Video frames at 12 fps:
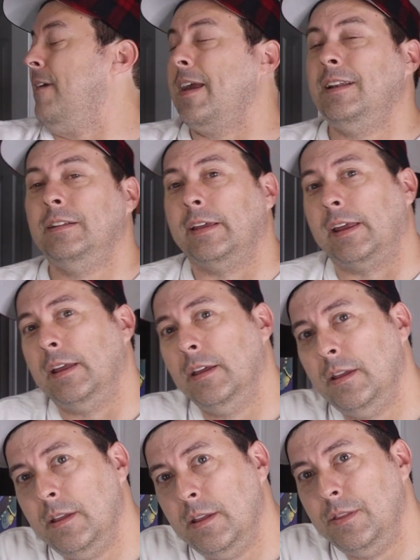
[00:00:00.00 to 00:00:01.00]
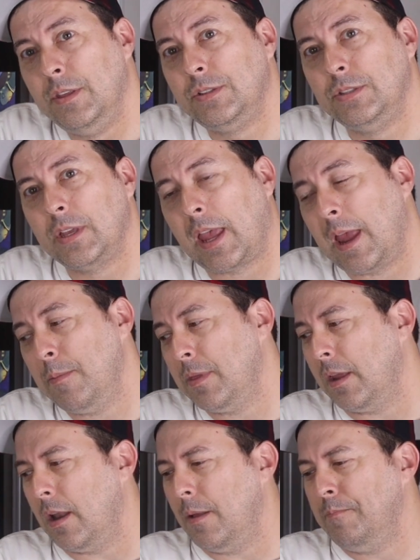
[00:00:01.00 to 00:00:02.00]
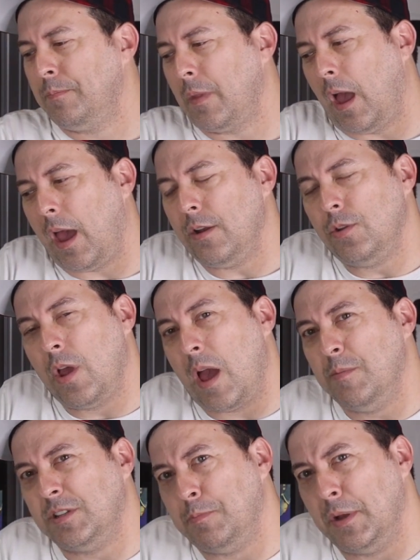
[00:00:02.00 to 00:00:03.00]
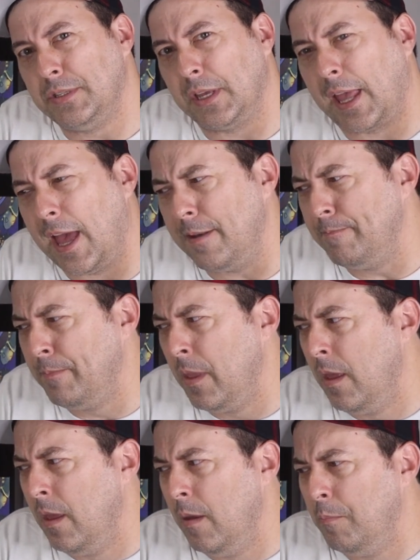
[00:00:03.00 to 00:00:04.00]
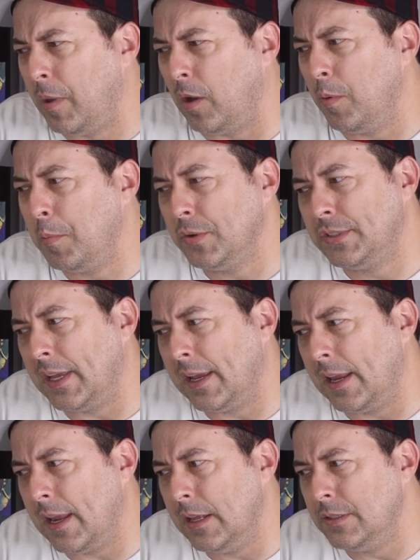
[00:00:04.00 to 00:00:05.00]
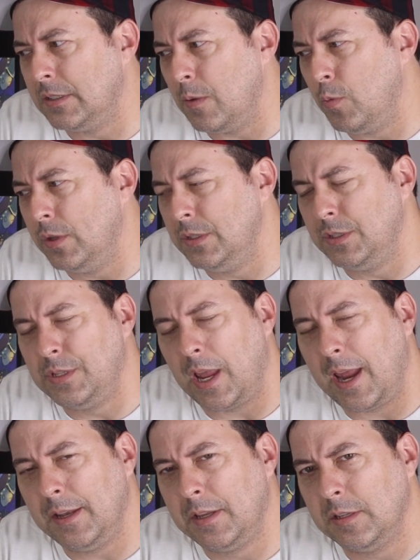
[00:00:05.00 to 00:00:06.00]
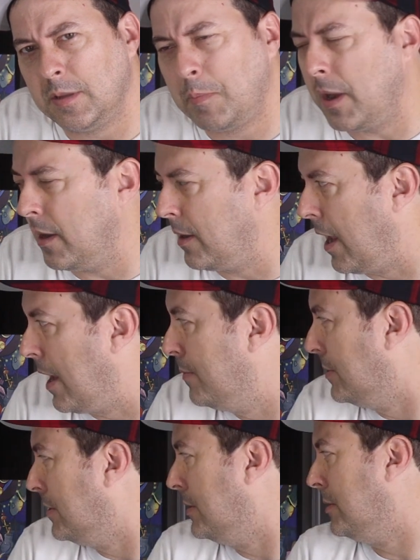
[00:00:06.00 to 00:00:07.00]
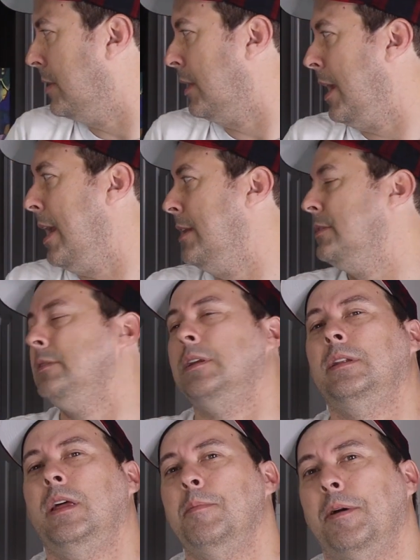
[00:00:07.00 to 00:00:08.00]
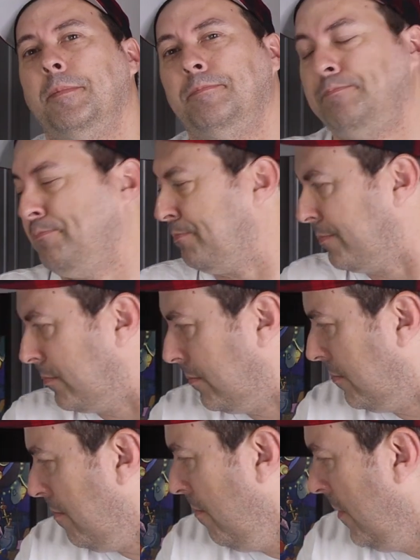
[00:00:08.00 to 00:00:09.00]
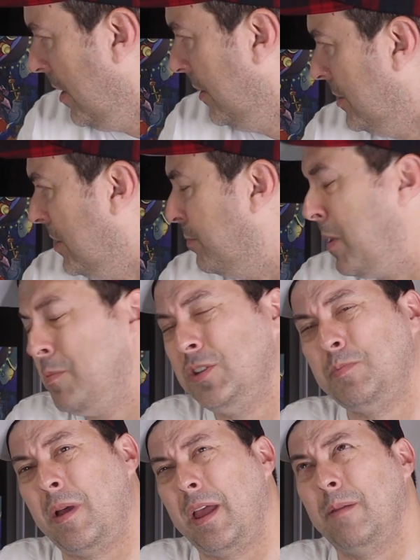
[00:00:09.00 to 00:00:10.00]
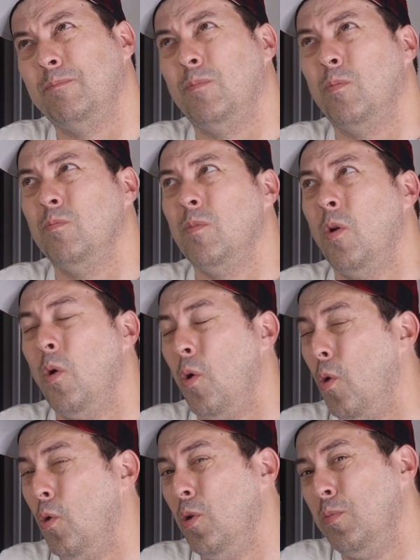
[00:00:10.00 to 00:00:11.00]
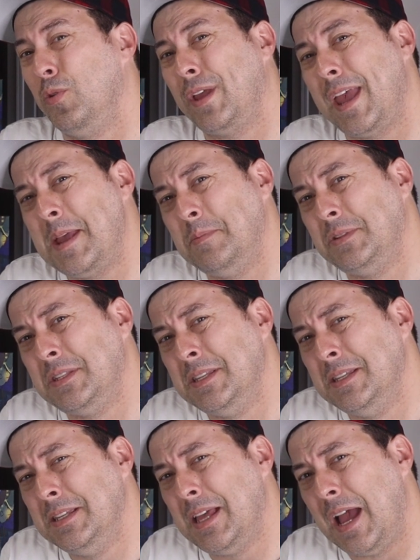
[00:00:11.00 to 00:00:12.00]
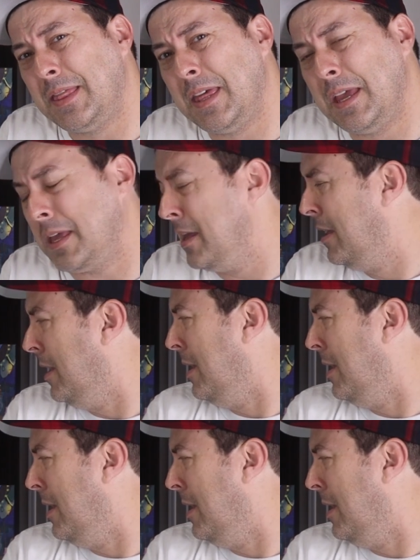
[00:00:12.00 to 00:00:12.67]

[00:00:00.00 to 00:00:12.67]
Finally, this is a game that I don't know how much buzz it got, but I remember seeing it in someone's anticipated games. This is The King's Dilemma. This is published by Horrible Games, I think.